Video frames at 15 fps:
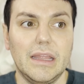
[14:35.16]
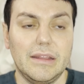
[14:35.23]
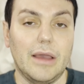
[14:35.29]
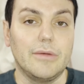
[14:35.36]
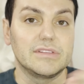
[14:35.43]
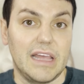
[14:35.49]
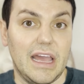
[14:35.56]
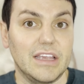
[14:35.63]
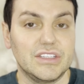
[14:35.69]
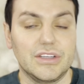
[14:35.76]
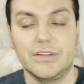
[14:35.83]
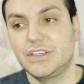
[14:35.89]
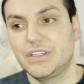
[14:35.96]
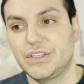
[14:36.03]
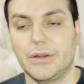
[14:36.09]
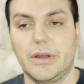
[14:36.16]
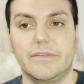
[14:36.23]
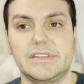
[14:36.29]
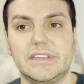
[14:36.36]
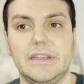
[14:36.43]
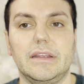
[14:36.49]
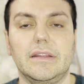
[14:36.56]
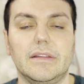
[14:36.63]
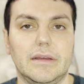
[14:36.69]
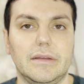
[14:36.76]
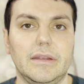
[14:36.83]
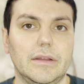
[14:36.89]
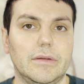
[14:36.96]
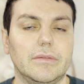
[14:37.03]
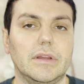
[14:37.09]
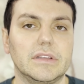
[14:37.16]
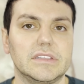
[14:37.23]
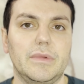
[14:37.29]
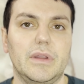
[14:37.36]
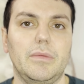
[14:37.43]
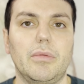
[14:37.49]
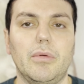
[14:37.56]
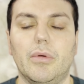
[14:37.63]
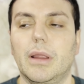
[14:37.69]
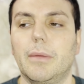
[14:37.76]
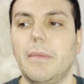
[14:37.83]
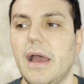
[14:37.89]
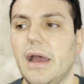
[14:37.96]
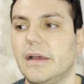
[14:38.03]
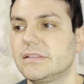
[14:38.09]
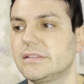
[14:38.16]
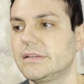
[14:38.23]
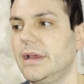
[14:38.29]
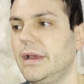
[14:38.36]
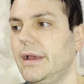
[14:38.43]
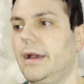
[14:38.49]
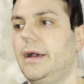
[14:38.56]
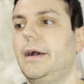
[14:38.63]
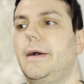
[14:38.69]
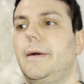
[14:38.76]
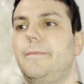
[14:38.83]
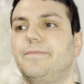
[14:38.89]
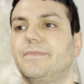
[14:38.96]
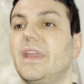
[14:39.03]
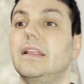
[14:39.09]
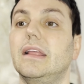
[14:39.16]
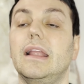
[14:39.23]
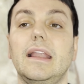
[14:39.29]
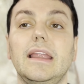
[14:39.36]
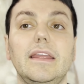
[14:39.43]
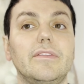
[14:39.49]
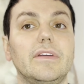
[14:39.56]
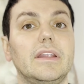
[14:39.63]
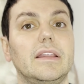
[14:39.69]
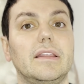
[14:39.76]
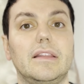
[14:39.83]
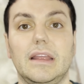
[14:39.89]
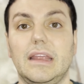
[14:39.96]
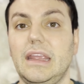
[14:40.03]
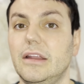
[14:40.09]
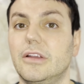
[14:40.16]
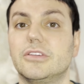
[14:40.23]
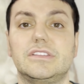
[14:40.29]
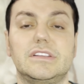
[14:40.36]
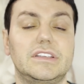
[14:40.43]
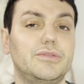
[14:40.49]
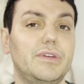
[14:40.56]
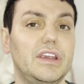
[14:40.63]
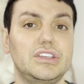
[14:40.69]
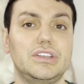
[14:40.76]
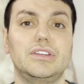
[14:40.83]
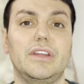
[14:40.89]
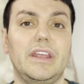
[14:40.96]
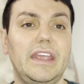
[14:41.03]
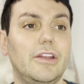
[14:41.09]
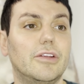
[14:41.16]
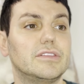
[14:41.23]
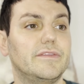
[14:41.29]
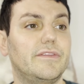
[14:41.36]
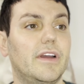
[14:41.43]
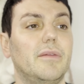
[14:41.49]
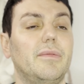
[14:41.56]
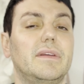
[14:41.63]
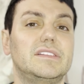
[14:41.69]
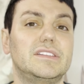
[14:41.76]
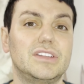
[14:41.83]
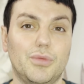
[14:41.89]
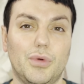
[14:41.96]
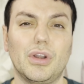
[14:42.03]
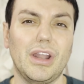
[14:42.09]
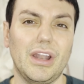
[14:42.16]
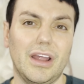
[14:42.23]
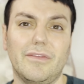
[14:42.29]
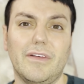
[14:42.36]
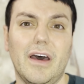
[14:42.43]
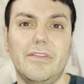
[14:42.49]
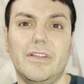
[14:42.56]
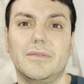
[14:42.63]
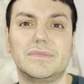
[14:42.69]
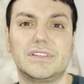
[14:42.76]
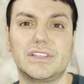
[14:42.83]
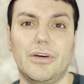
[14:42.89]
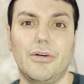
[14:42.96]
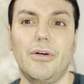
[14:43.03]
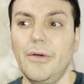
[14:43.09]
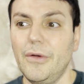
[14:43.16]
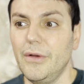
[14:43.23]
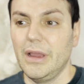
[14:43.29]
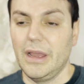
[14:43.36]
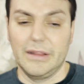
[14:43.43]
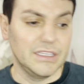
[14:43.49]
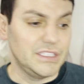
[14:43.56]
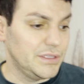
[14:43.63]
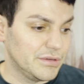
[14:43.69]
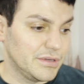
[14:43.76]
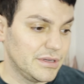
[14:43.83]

that was last year. This year, obviously, you know, not so many people wearing masks. Um, and then even the heater situation, the heaters, the fireplaces, there weren't enough of them. So unless you were